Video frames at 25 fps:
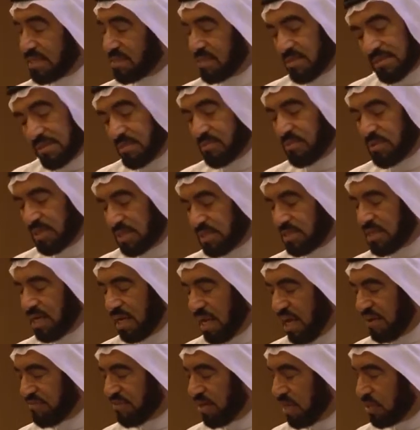But we
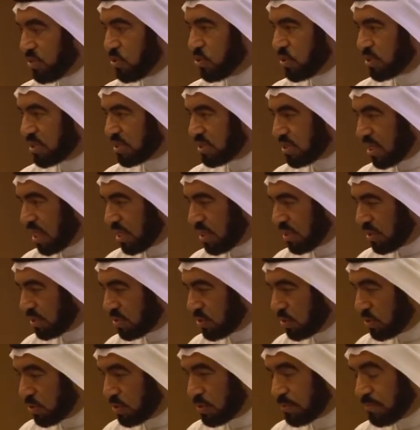still have a huge
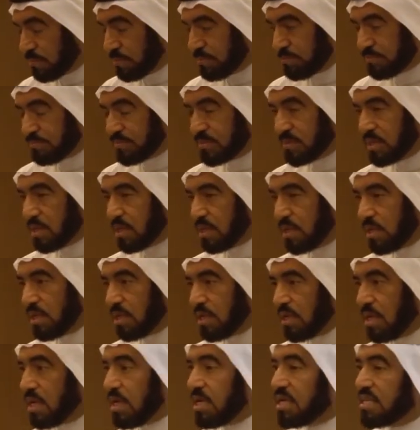struggle to do.
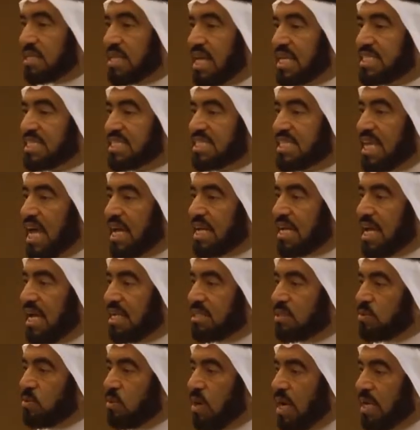The
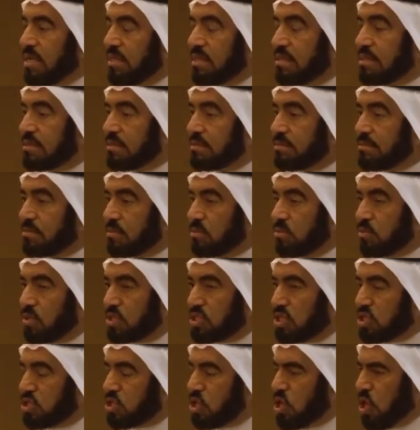second one,
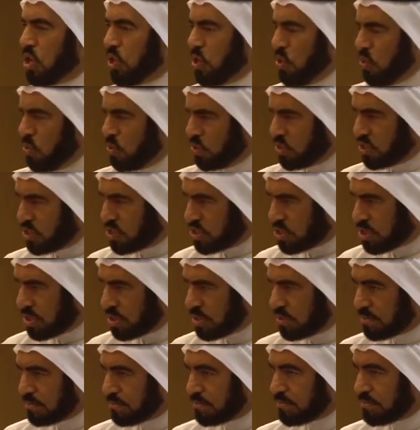which is
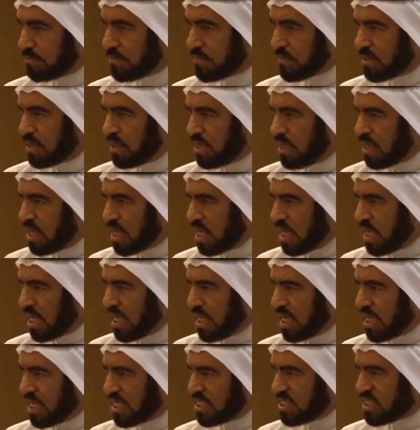huge,
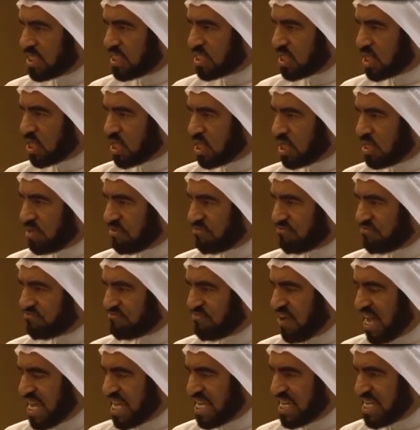is
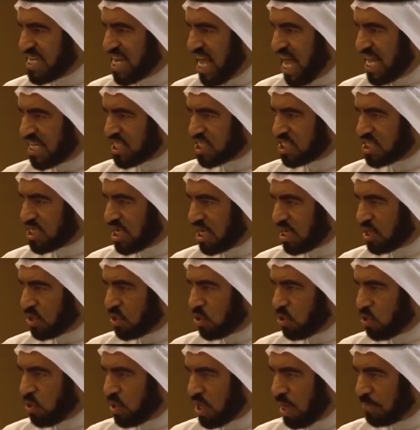
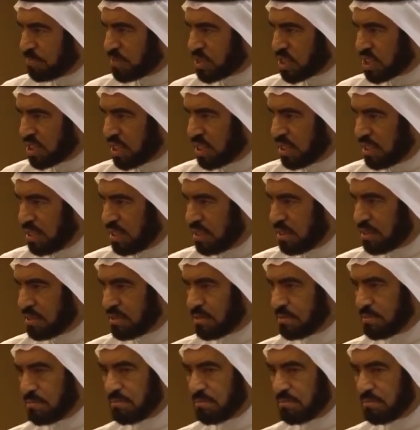financial corruption.